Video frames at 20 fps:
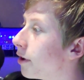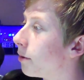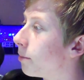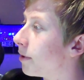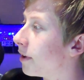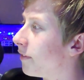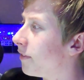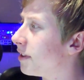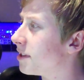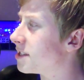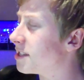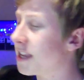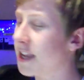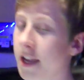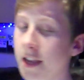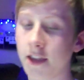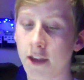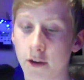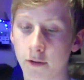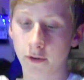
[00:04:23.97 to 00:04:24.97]
Bill, if it's
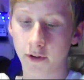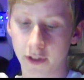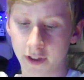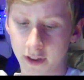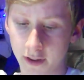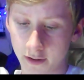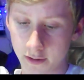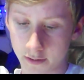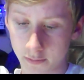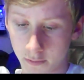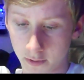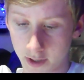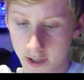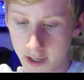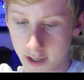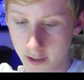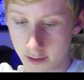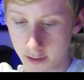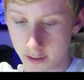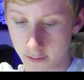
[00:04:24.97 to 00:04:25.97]
near you, I think there's
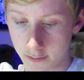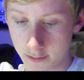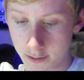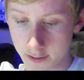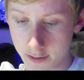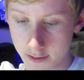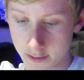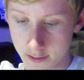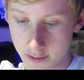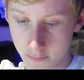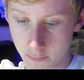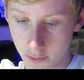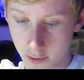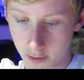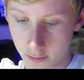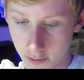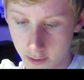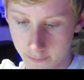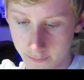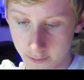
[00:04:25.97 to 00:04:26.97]
one near you, there's
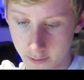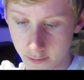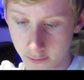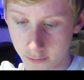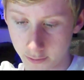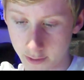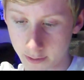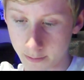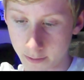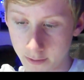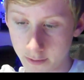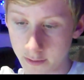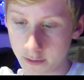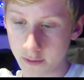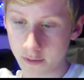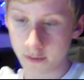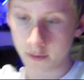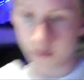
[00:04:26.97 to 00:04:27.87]
one all over the country, but